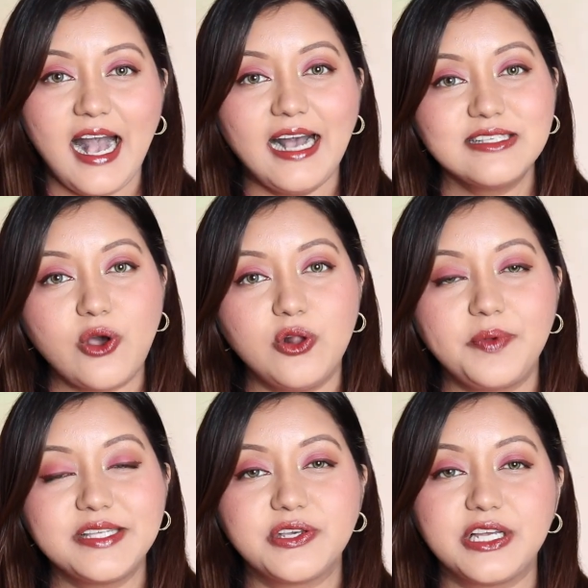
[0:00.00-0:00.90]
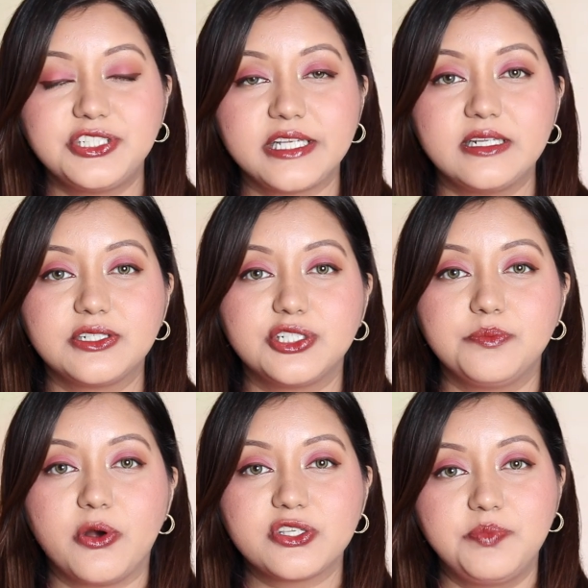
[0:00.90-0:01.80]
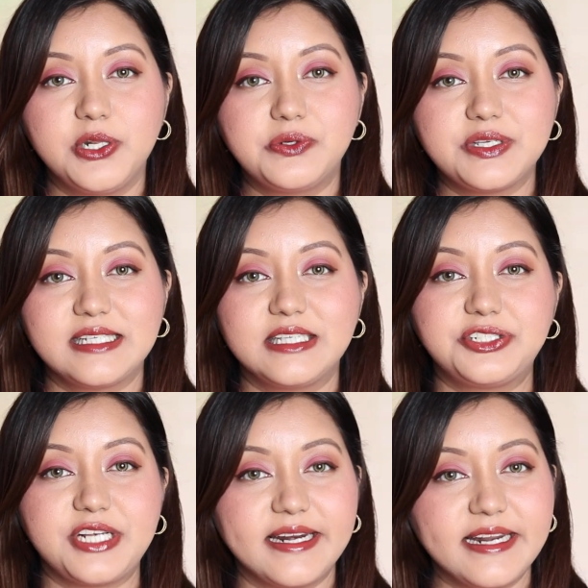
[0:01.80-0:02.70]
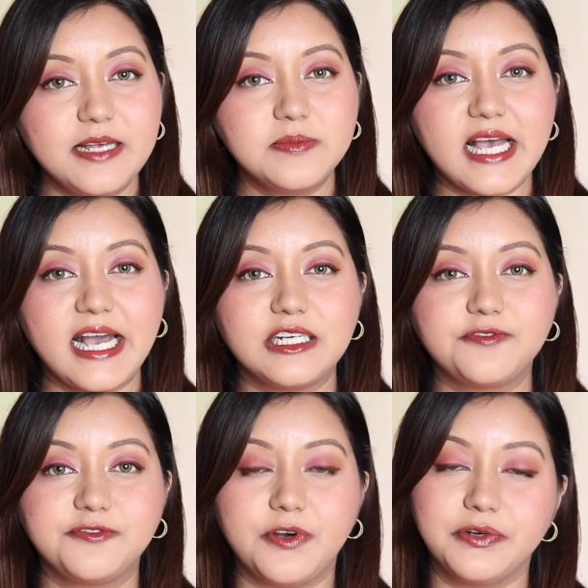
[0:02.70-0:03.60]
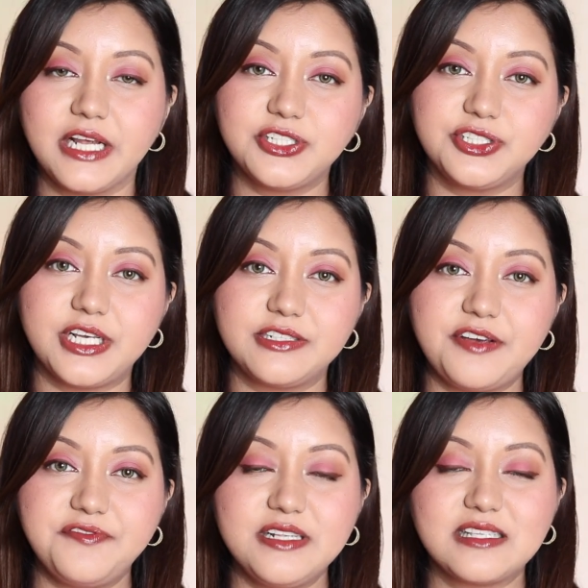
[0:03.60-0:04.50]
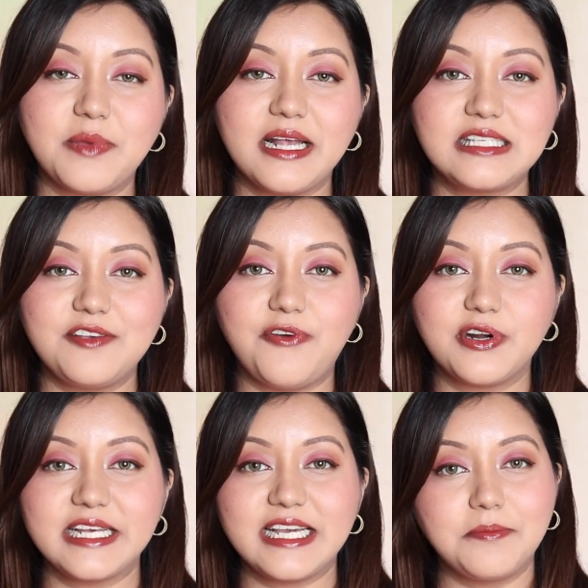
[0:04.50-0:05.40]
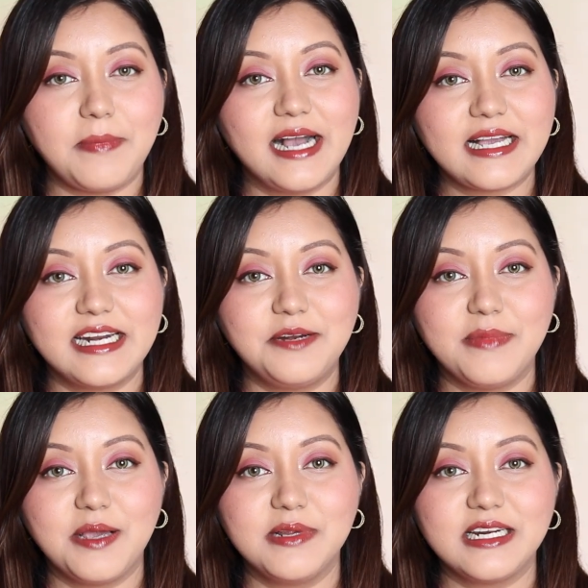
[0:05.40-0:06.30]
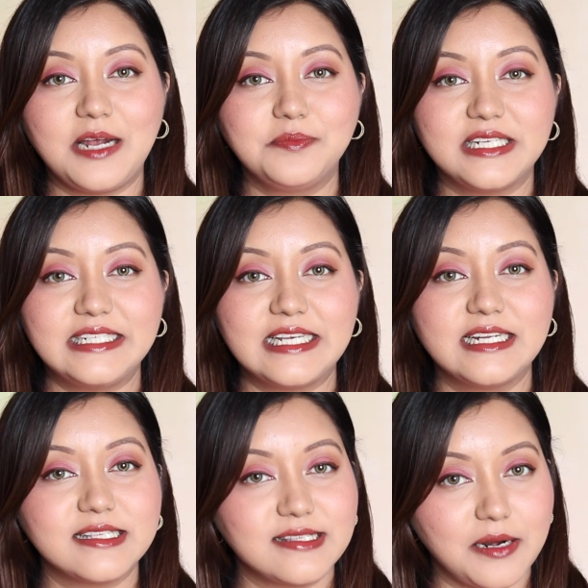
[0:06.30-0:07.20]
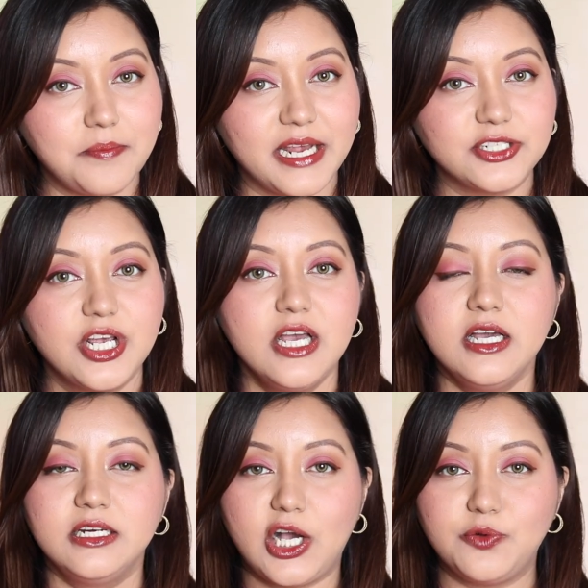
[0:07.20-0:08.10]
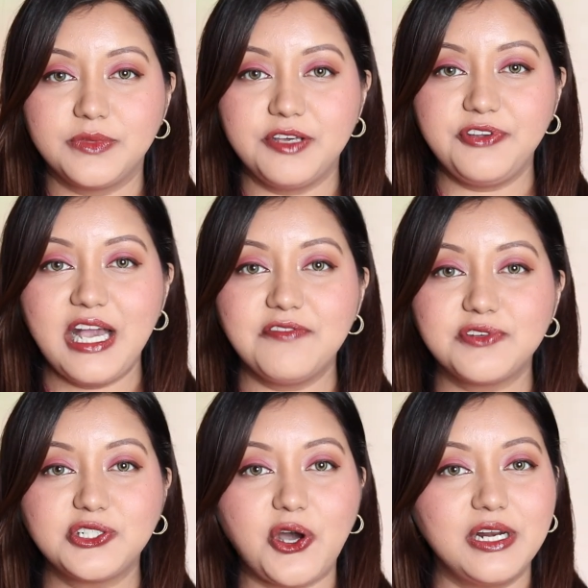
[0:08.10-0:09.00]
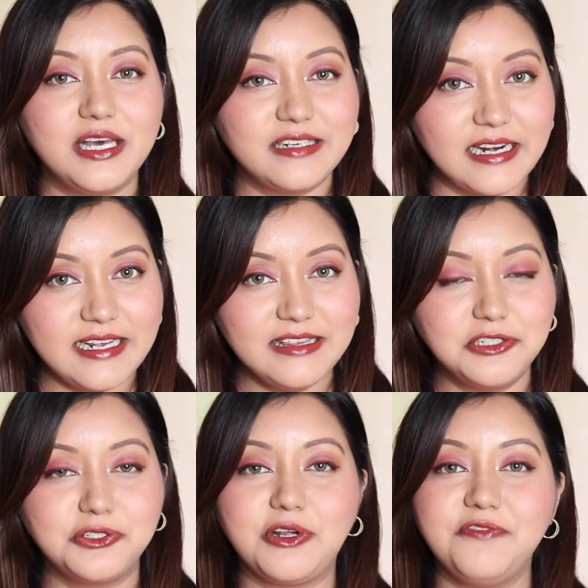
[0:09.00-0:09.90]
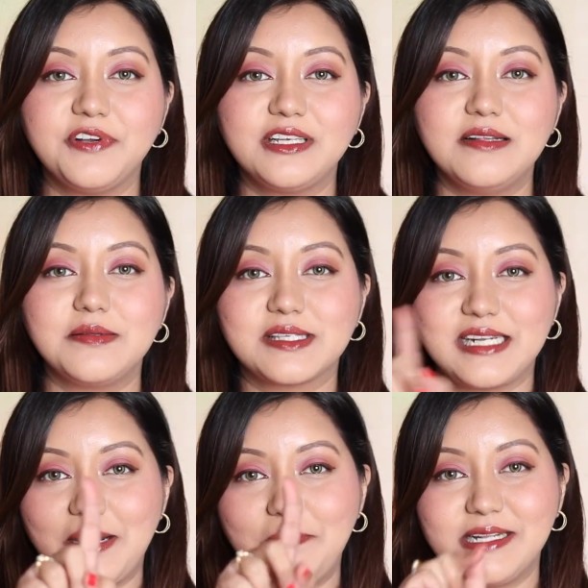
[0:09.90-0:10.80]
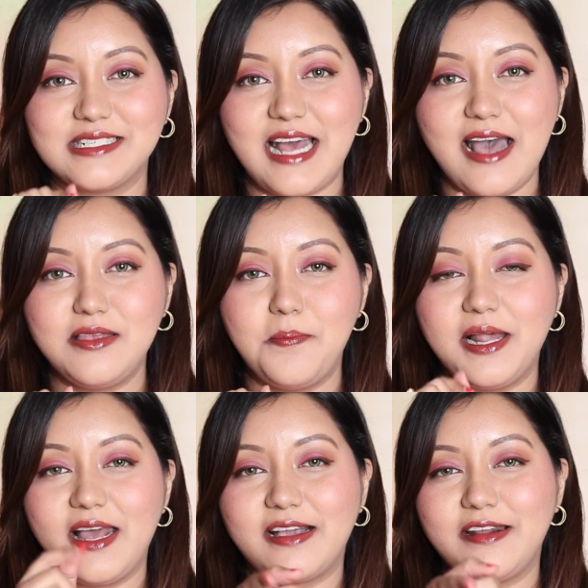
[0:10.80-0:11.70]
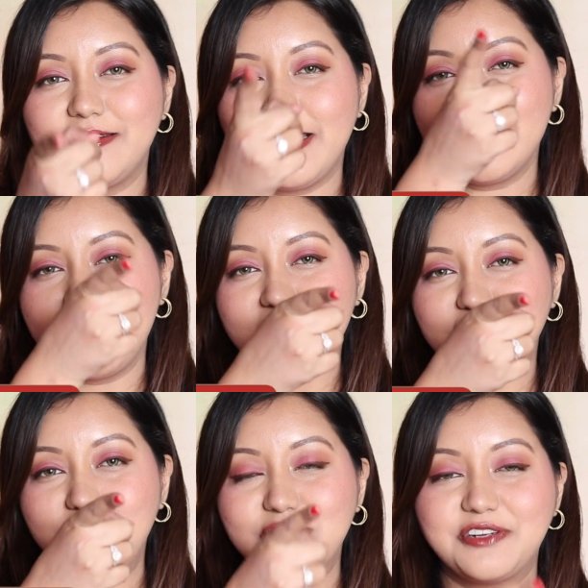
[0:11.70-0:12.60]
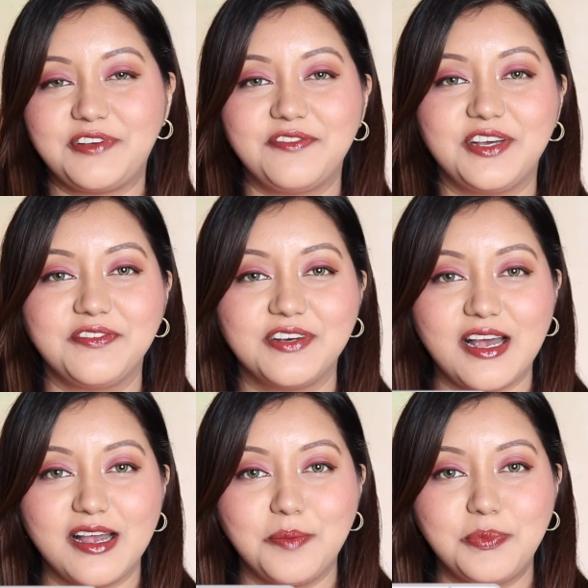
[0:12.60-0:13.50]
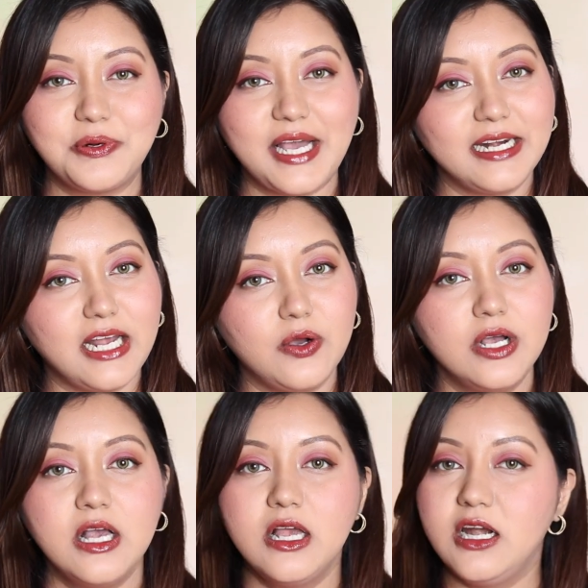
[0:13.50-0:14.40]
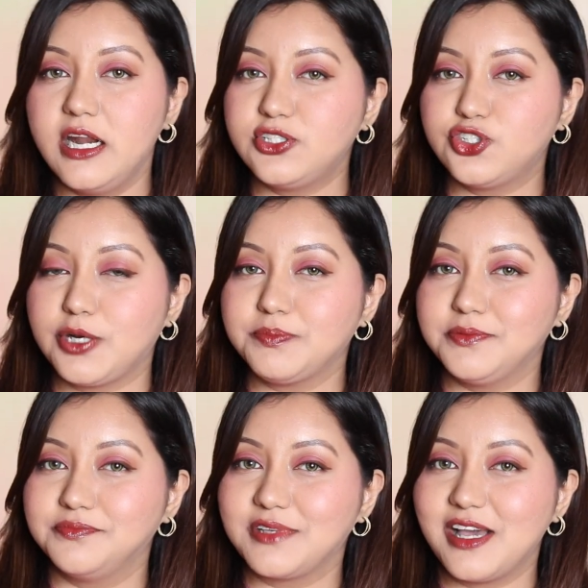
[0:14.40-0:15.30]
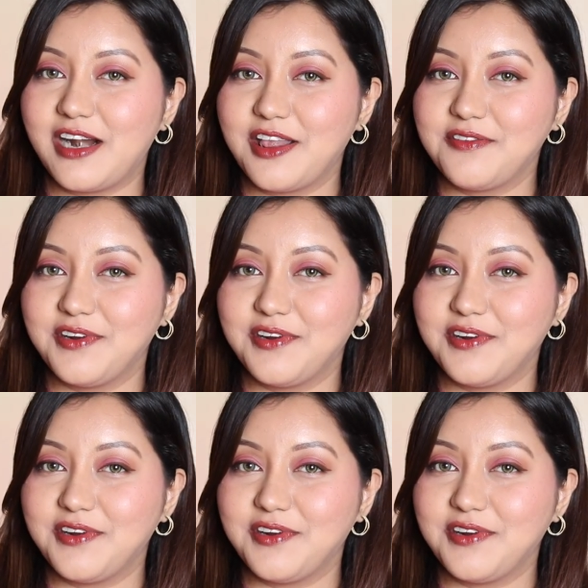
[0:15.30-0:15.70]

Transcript: As always, you can check the description box below to see the shade names and for foundation shade reference, I'm NC40 in MAC and in Maybelline, I'm 310 Sun Beige. Now, if you have not already, then do not forget to subscribe button and the bell icon right next to you notified whenever I upload. And now let's jump right in the